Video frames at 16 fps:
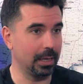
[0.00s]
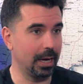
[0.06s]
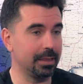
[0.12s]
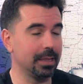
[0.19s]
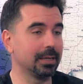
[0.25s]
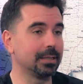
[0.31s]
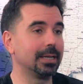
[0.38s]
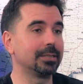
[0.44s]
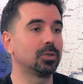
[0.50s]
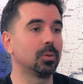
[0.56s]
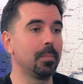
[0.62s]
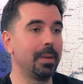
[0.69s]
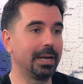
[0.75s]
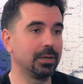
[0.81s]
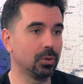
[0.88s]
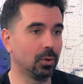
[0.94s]
I think,
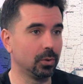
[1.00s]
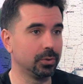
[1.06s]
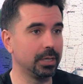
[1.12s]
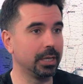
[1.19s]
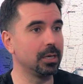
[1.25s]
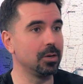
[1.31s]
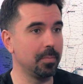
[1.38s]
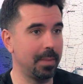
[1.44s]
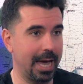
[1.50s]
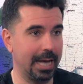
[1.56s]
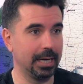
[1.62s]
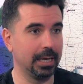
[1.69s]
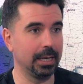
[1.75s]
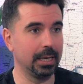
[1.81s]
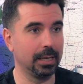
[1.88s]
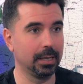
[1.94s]
detrimental to
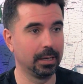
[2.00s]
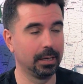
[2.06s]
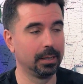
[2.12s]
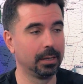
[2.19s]
humanity.